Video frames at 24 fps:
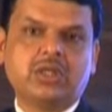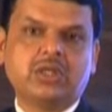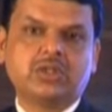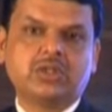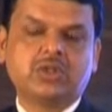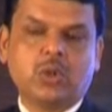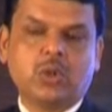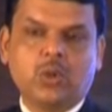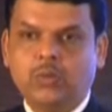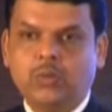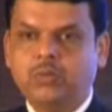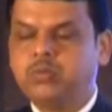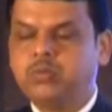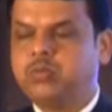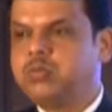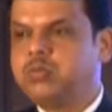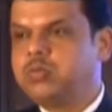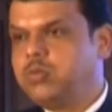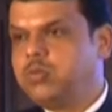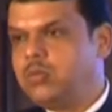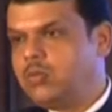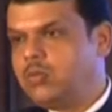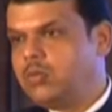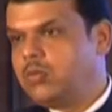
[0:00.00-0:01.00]

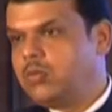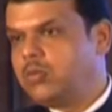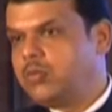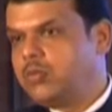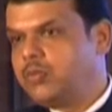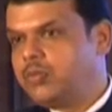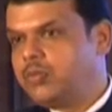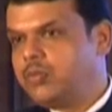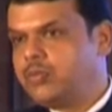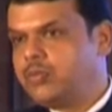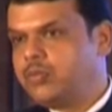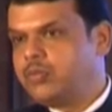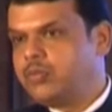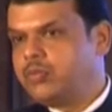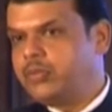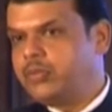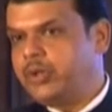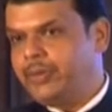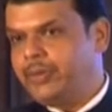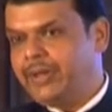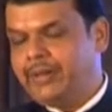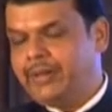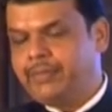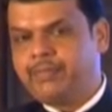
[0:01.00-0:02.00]
So
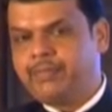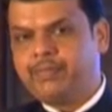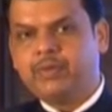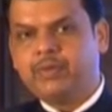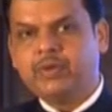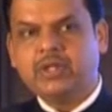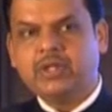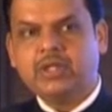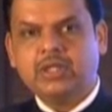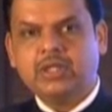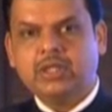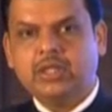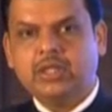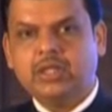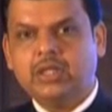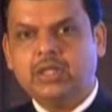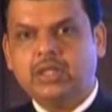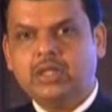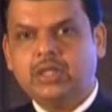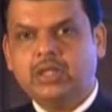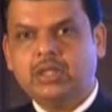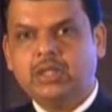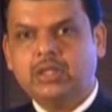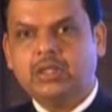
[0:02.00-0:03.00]
maybe
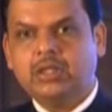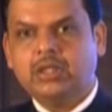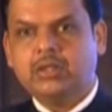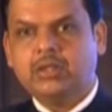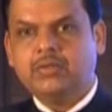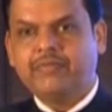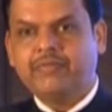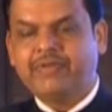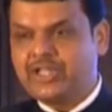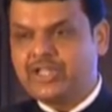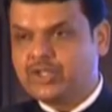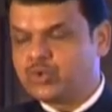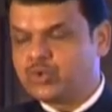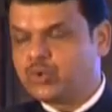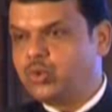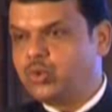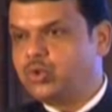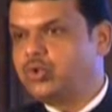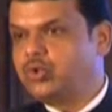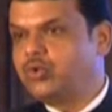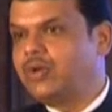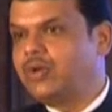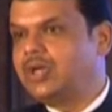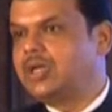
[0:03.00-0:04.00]
very
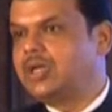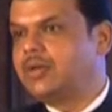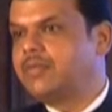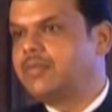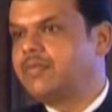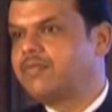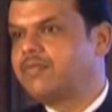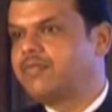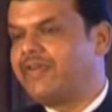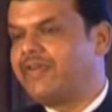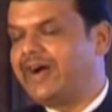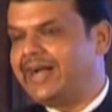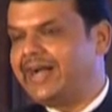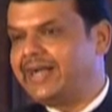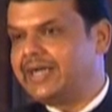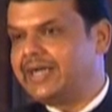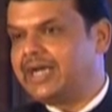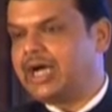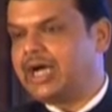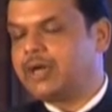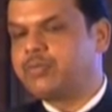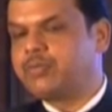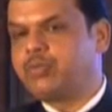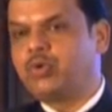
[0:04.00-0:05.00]
soon you will find
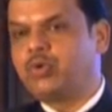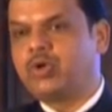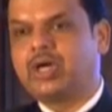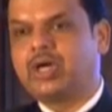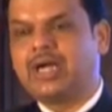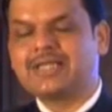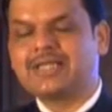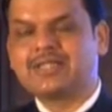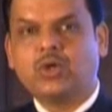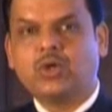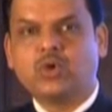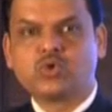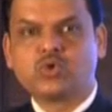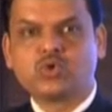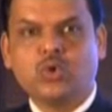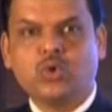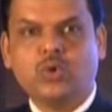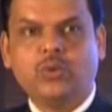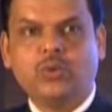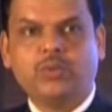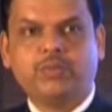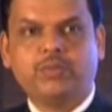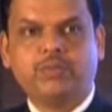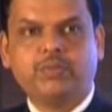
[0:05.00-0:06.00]
Nagpur as
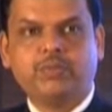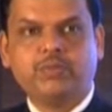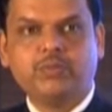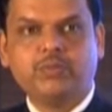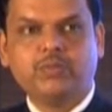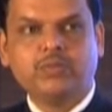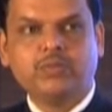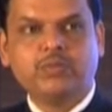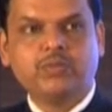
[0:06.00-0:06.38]
also